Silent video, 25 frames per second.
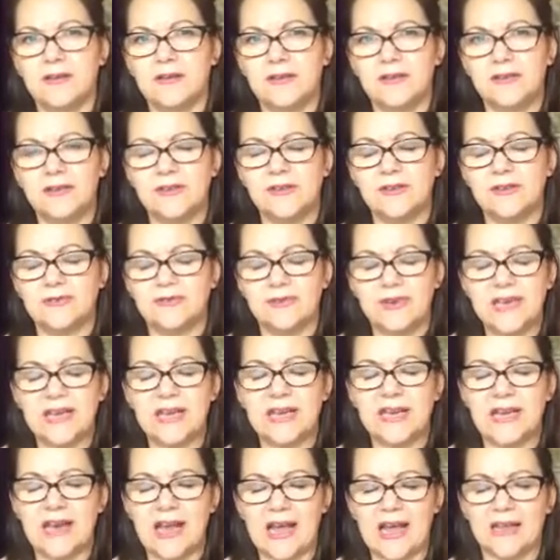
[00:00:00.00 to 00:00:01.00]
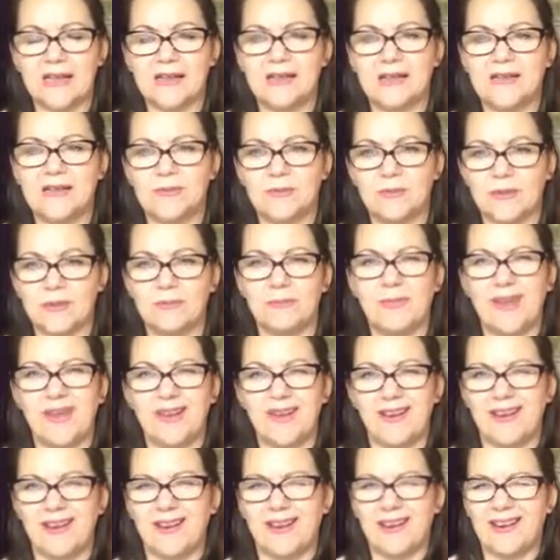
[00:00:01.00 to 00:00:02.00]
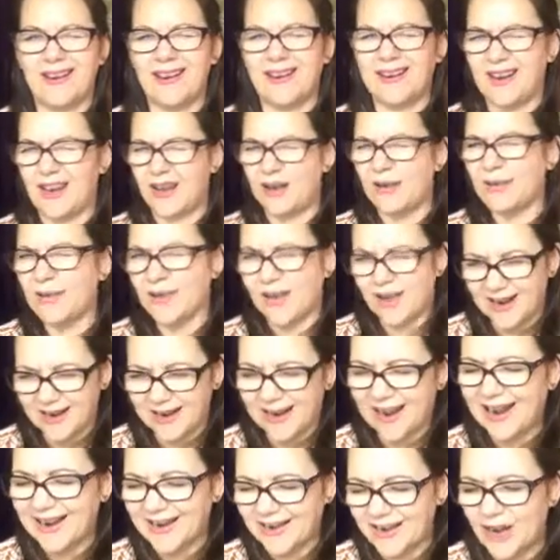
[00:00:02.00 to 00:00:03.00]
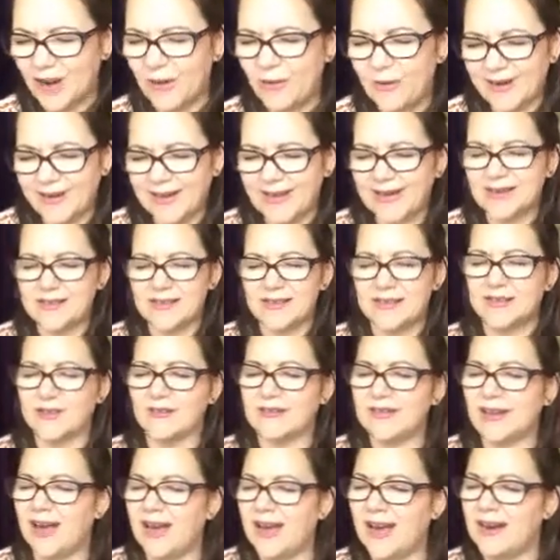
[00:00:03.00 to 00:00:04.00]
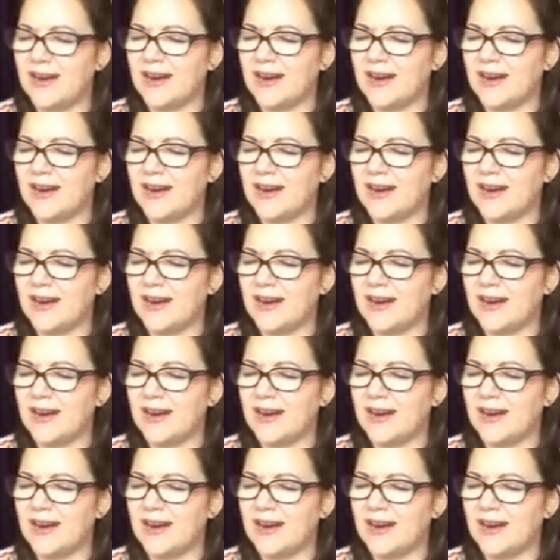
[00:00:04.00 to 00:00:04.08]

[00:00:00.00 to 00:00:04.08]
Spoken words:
just reconnect with me. And I know that I know I need to do that,